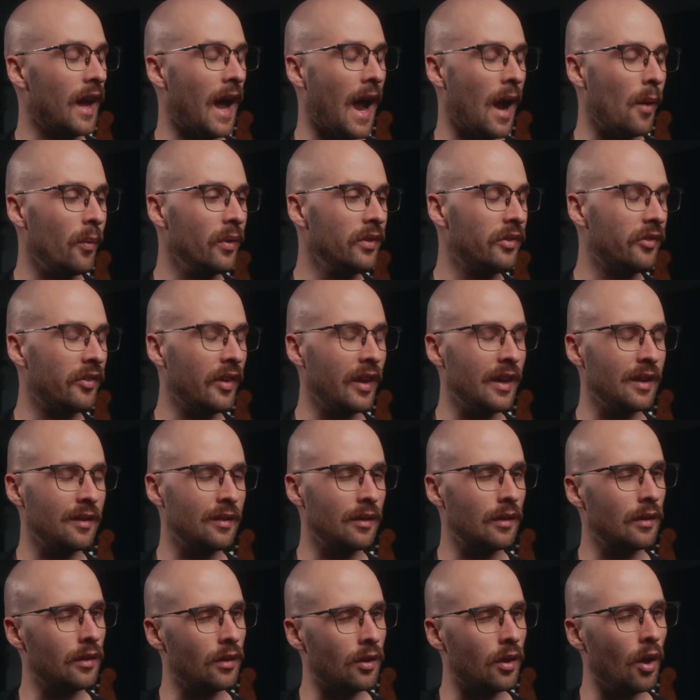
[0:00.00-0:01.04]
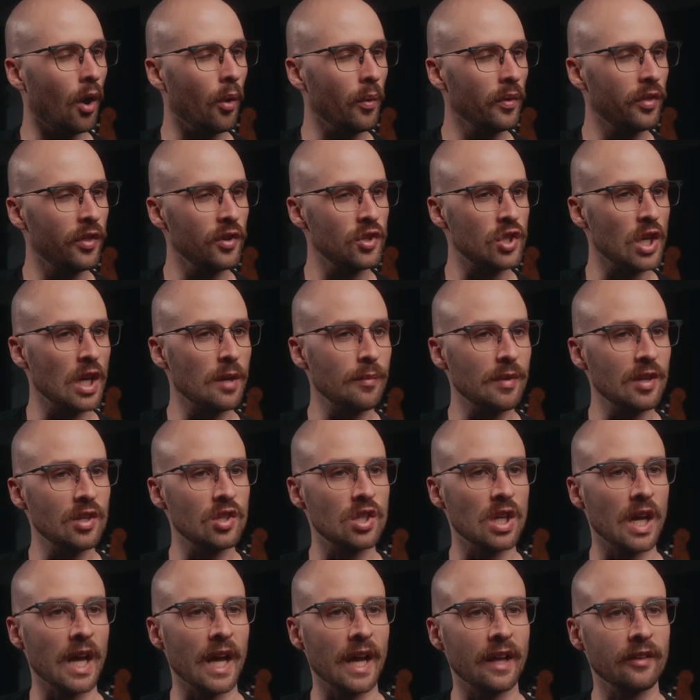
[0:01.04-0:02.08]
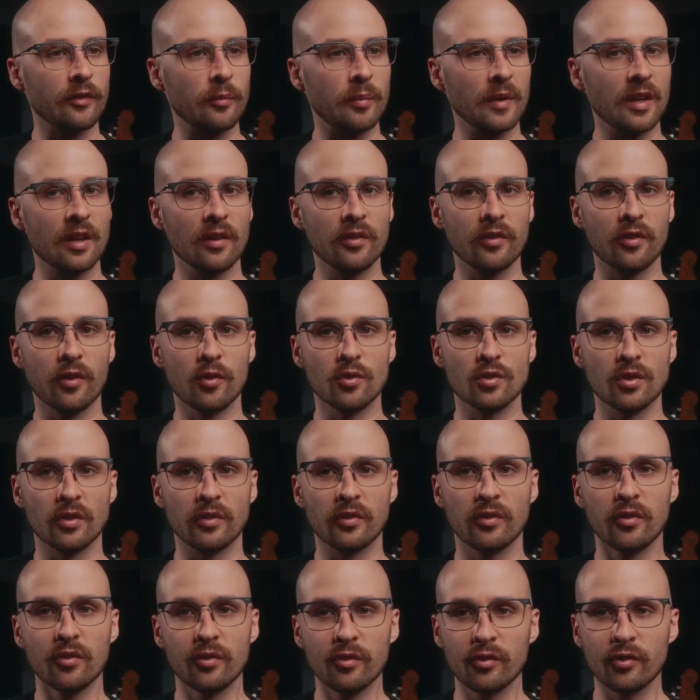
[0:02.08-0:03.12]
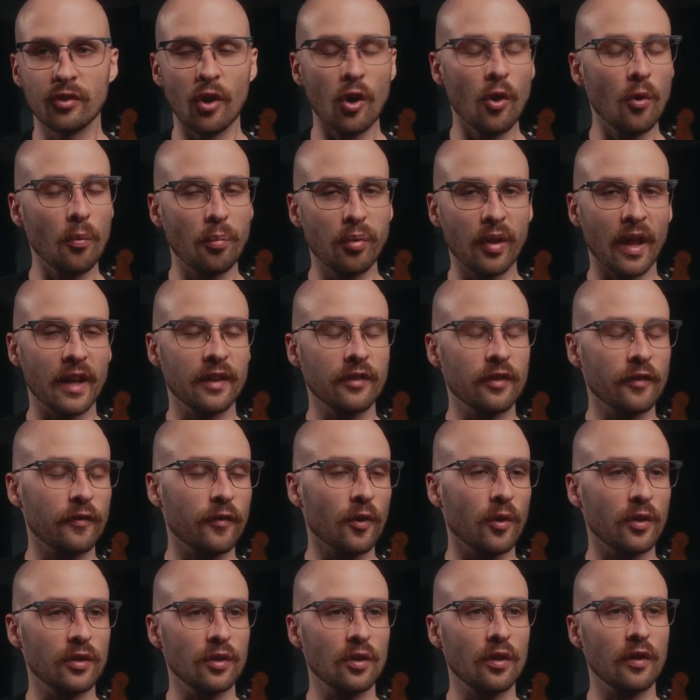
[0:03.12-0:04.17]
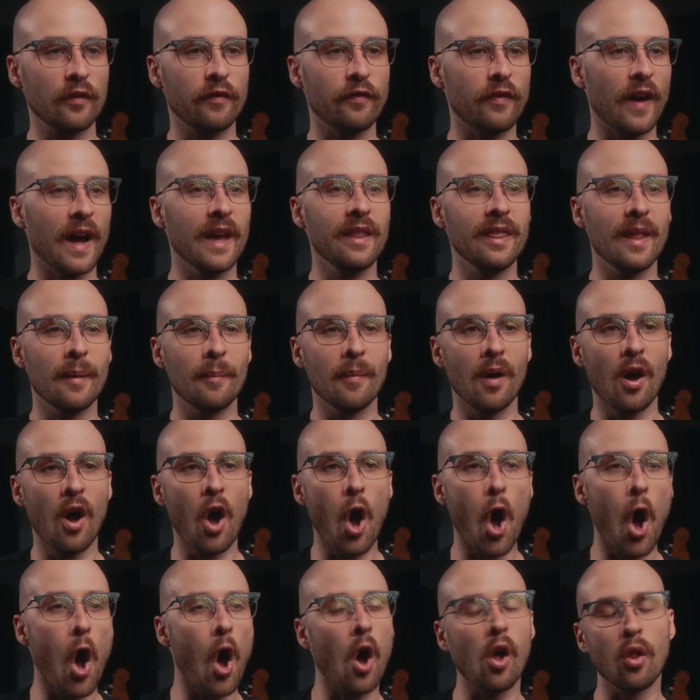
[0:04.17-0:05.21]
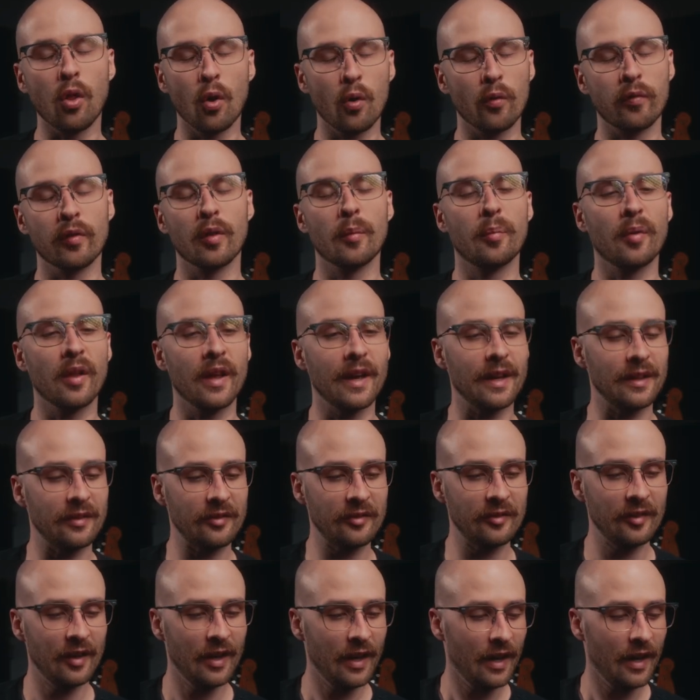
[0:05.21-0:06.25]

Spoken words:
I would say go with the JB Jazz, because they're just so plentiful and you could find them all over the place.